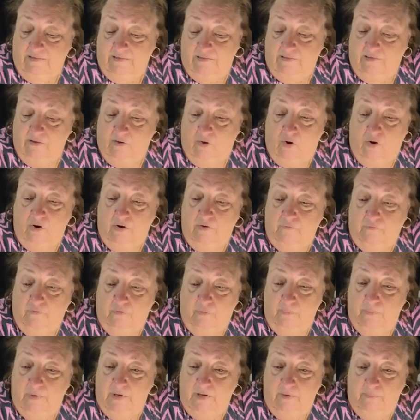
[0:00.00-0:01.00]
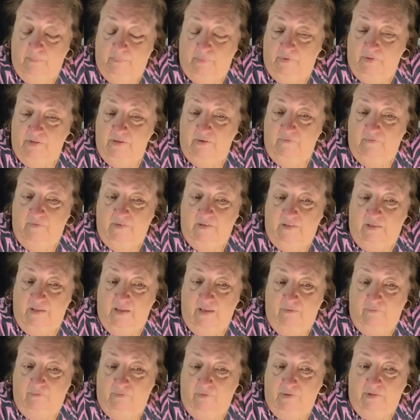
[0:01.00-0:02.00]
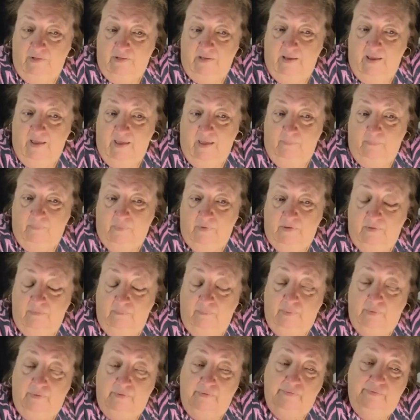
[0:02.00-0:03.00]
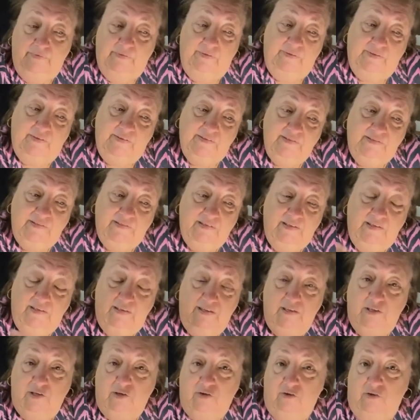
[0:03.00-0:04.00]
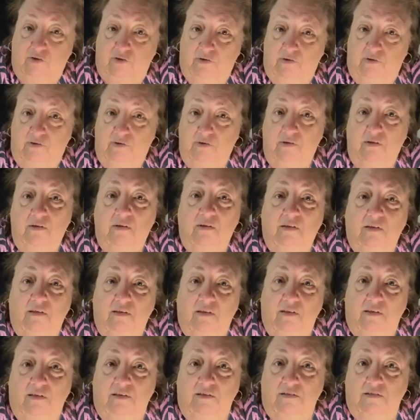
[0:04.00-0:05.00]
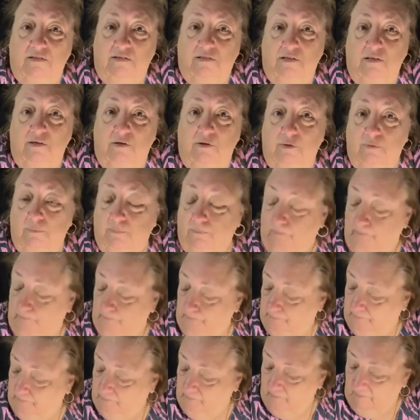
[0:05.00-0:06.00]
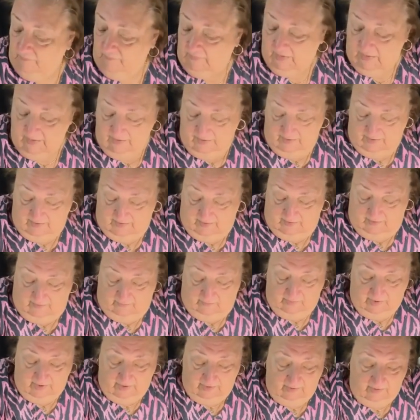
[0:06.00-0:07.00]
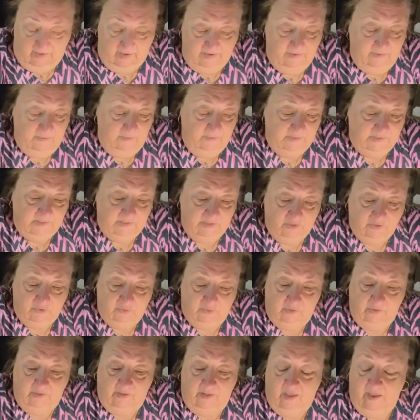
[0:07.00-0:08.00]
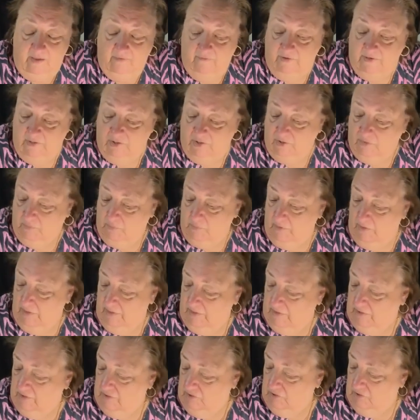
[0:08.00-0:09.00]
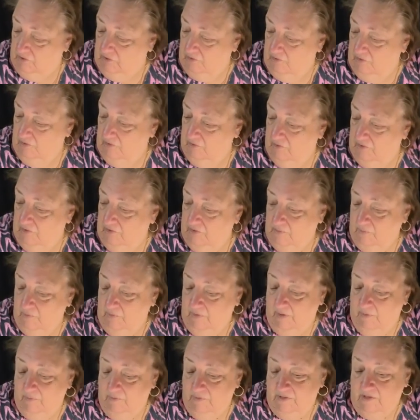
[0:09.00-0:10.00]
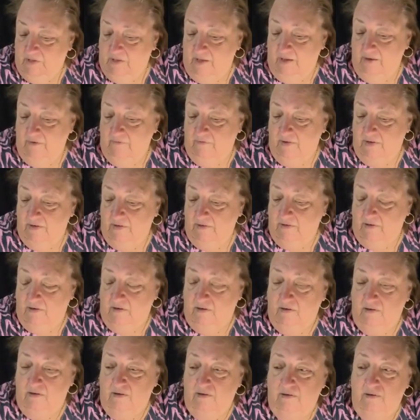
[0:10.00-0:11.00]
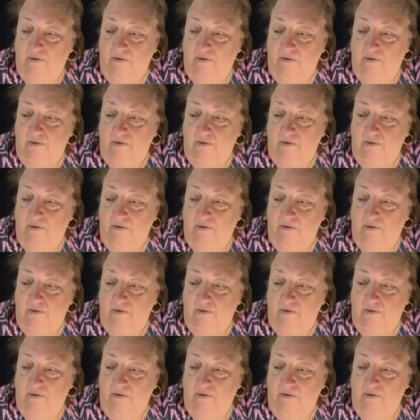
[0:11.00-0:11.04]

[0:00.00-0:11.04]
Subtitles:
It's hard for me to believe that that really happened, but like I said, it could. So, well, I know it's a short live. I just wanted to show you, because when I was live at